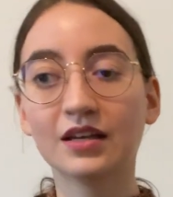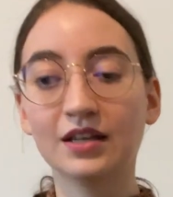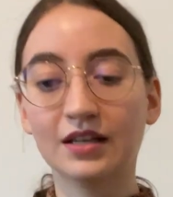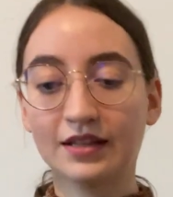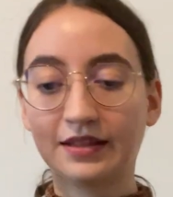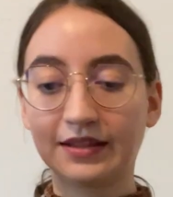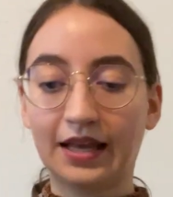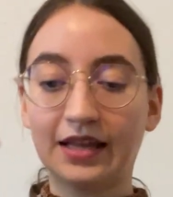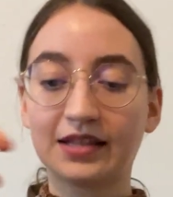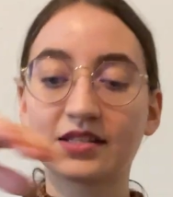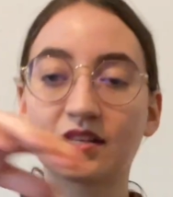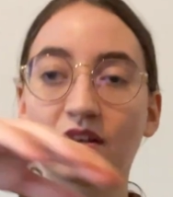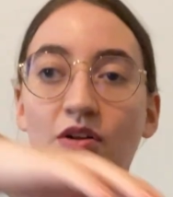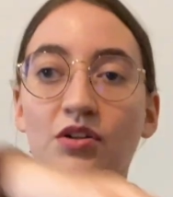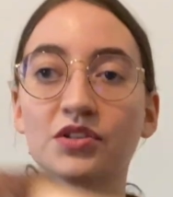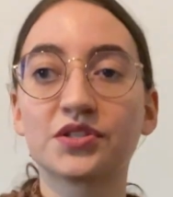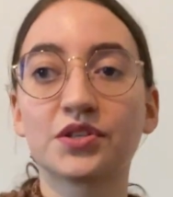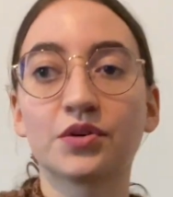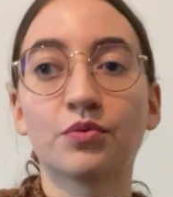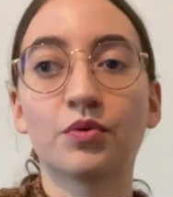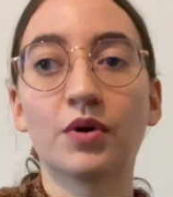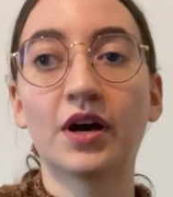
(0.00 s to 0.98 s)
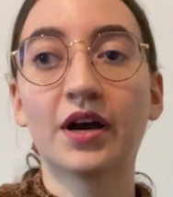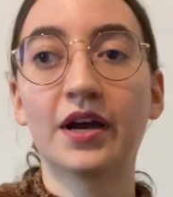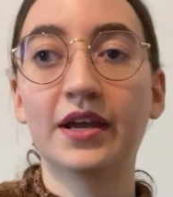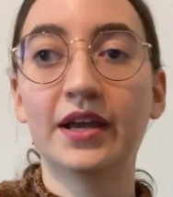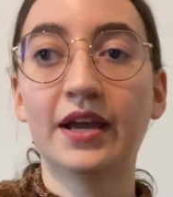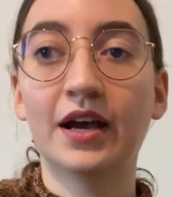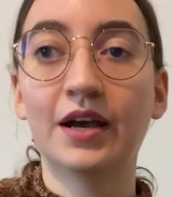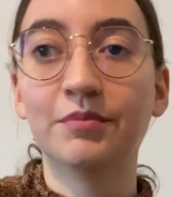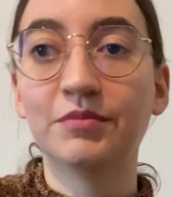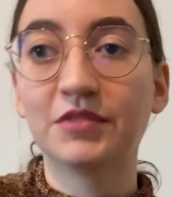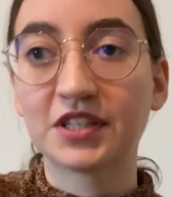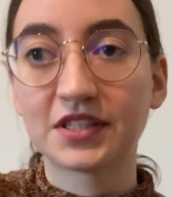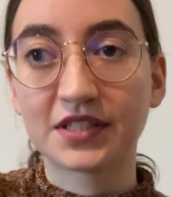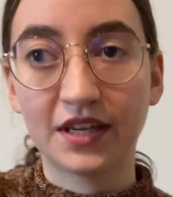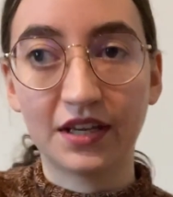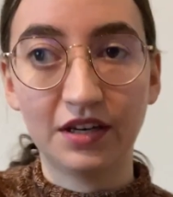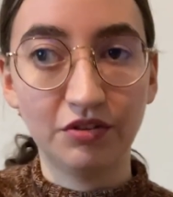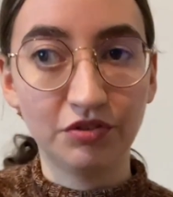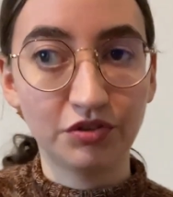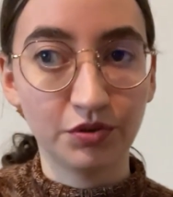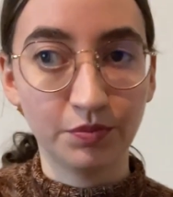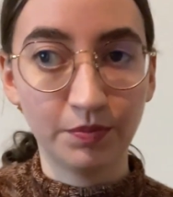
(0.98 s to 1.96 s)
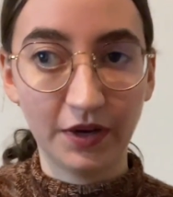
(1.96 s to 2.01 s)
that's also why I'm deciding
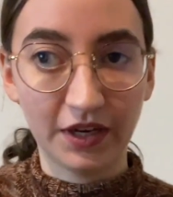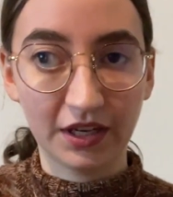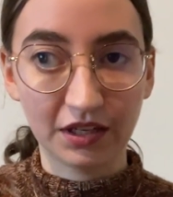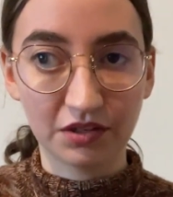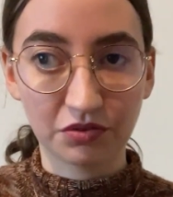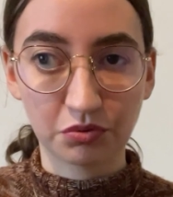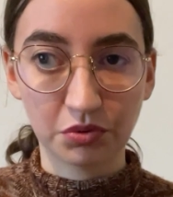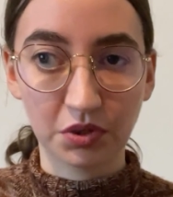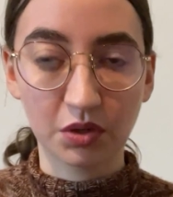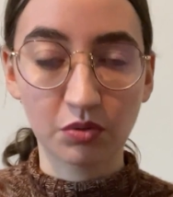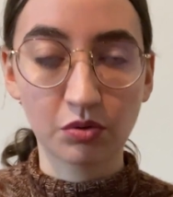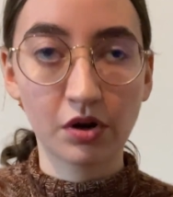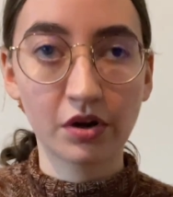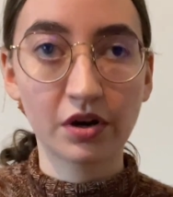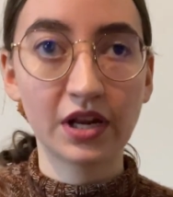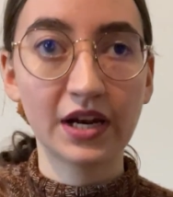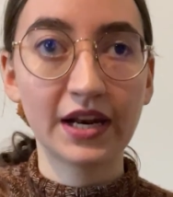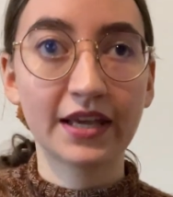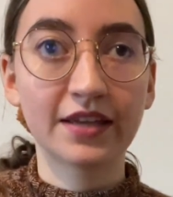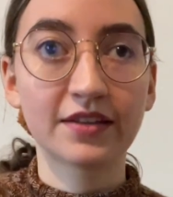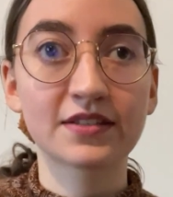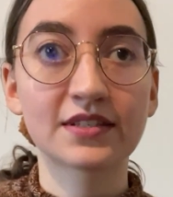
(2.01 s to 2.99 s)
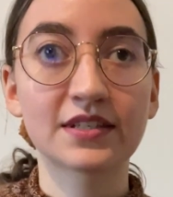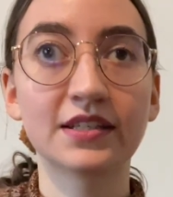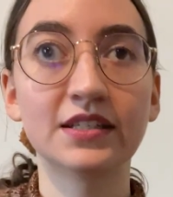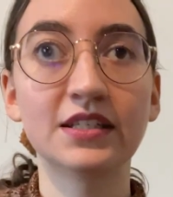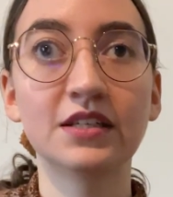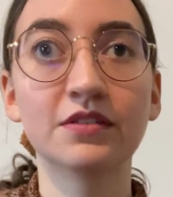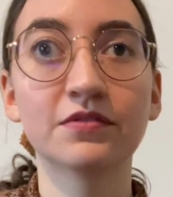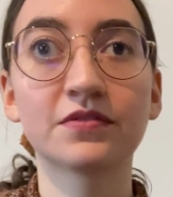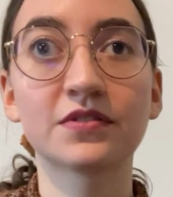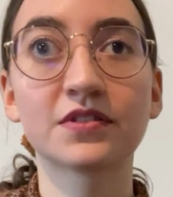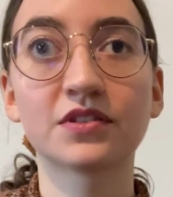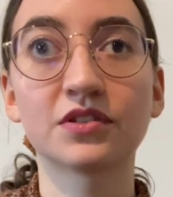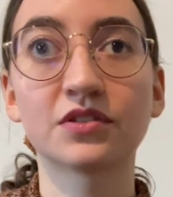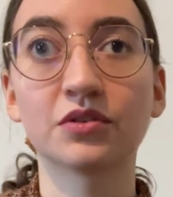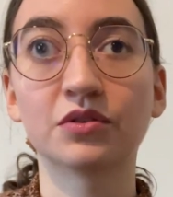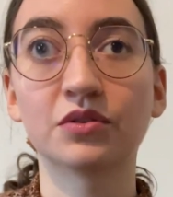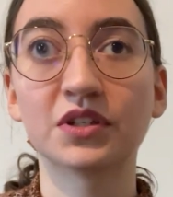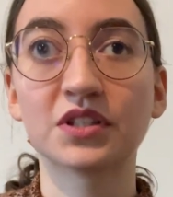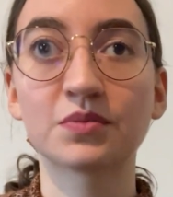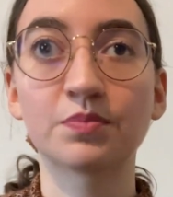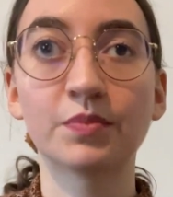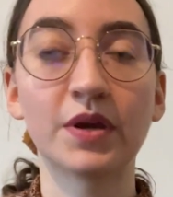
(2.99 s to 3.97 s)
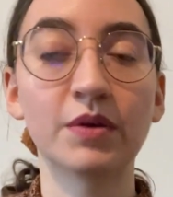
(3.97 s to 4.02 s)
to make it 3/4 length sleeves, so
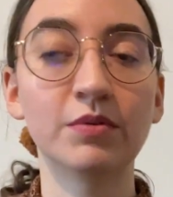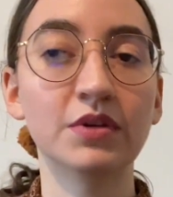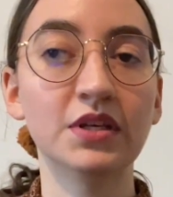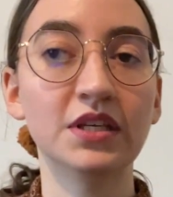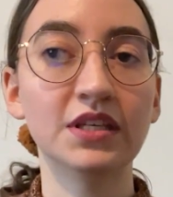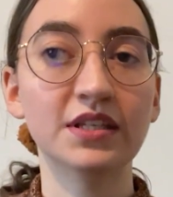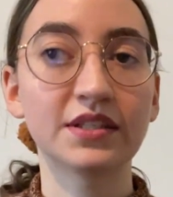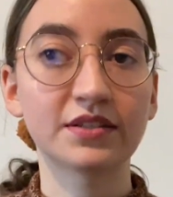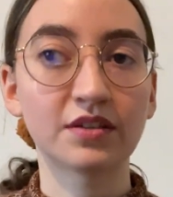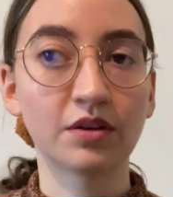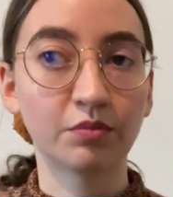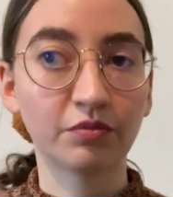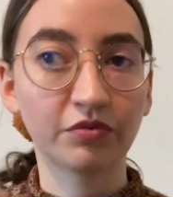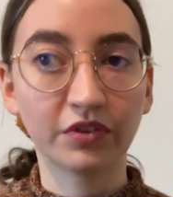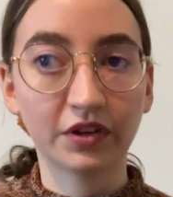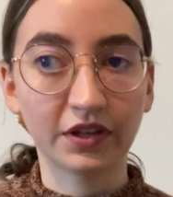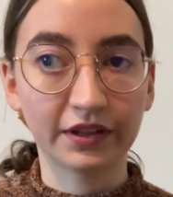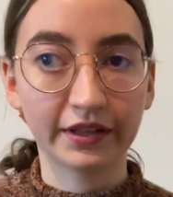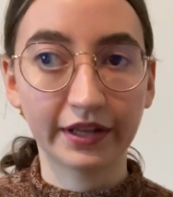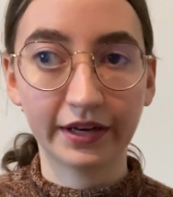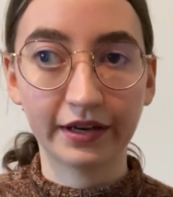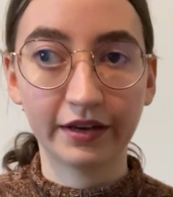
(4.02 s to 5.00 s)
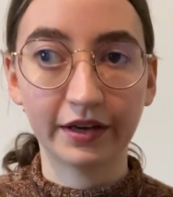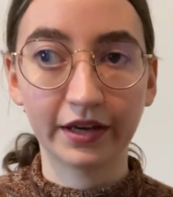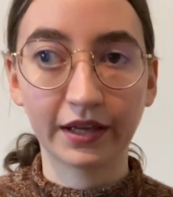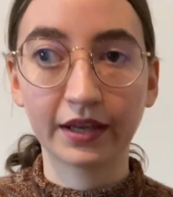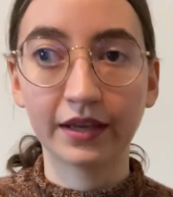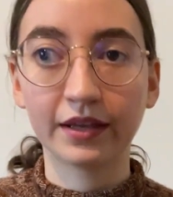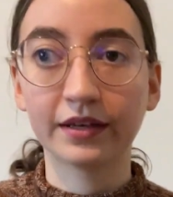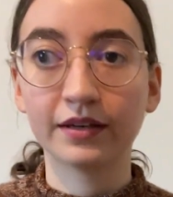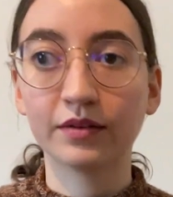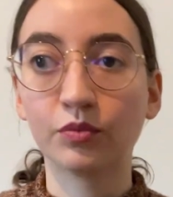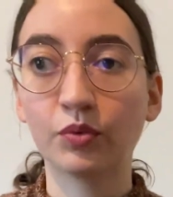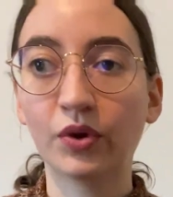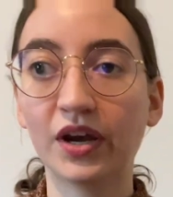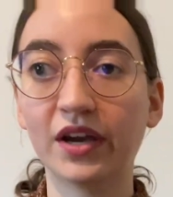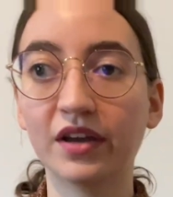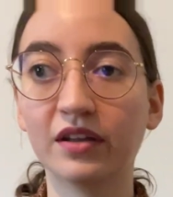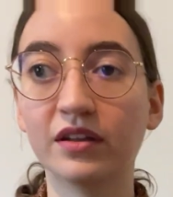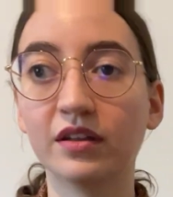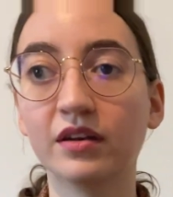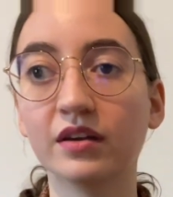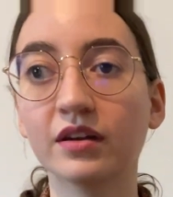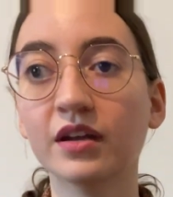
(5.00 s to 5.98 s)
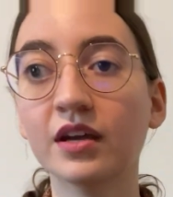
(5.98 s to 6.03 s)
it's maybe something that I can wear
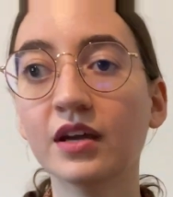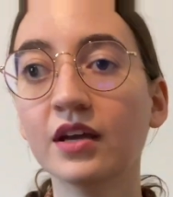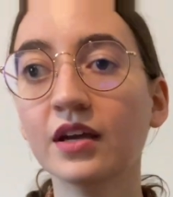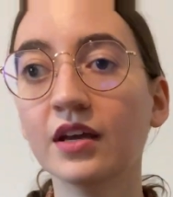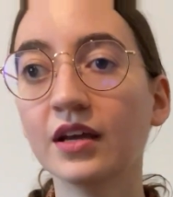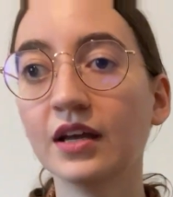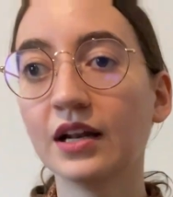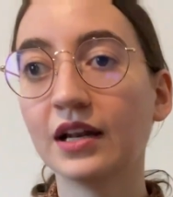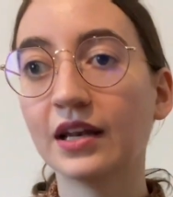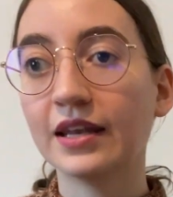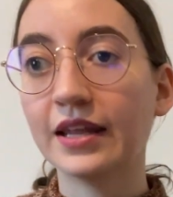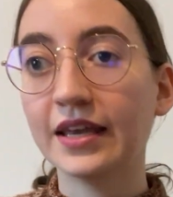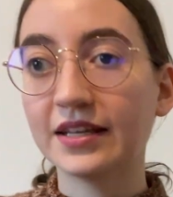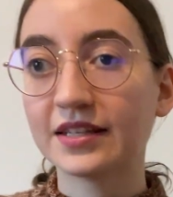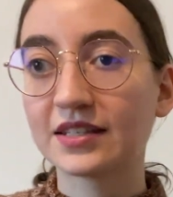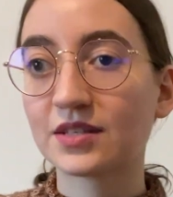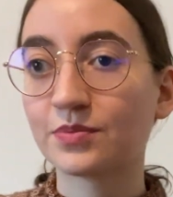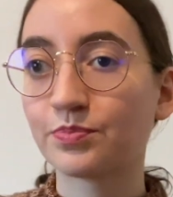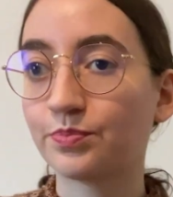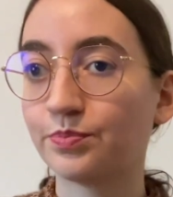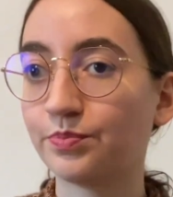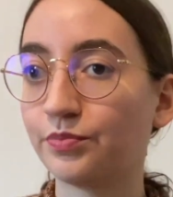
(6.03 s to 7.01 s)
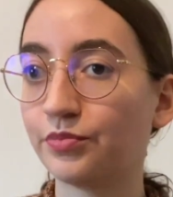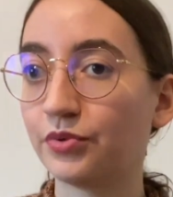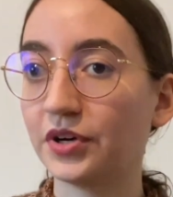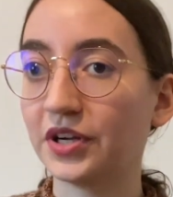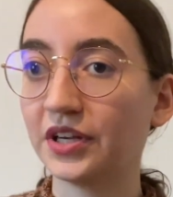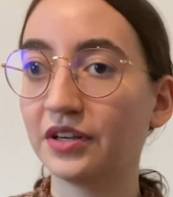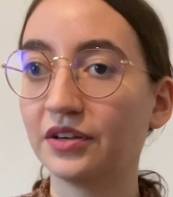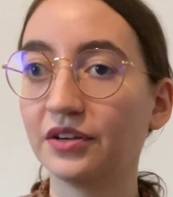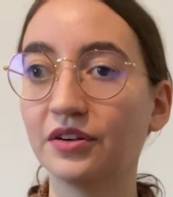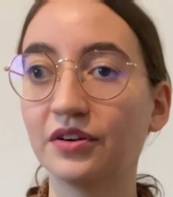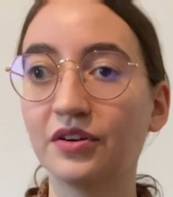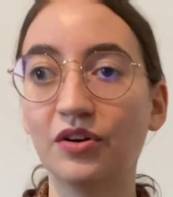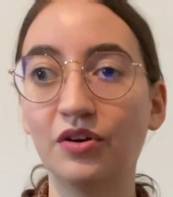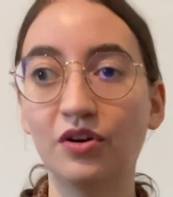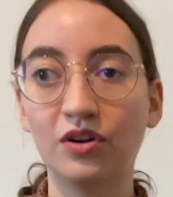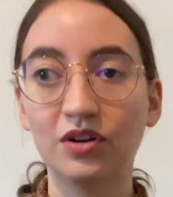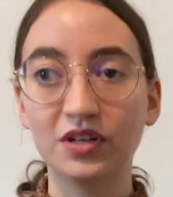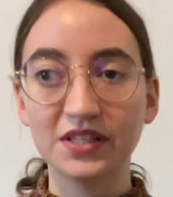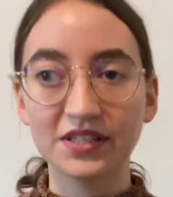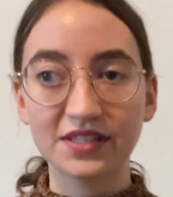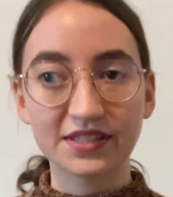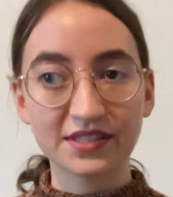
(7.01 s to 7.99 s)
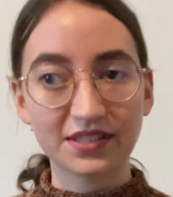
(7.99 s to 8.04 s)
in late spring, early
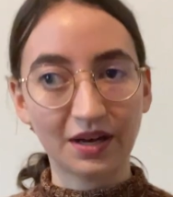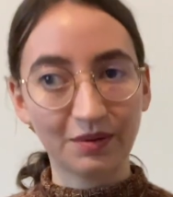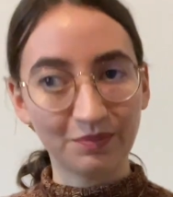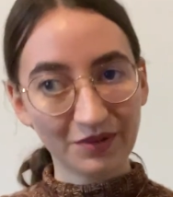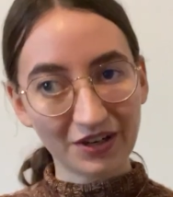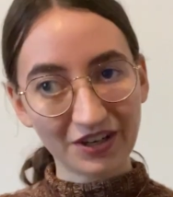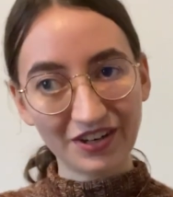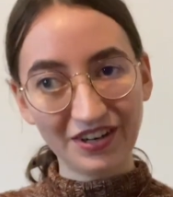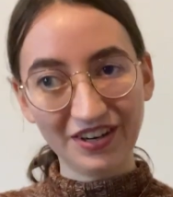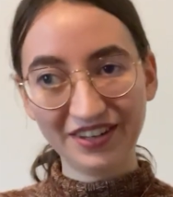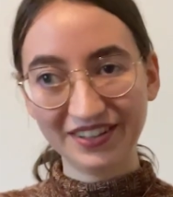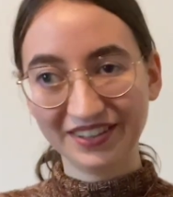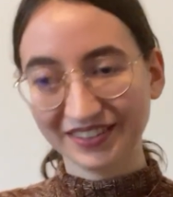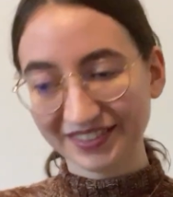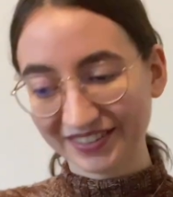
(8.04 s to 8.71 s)
summer.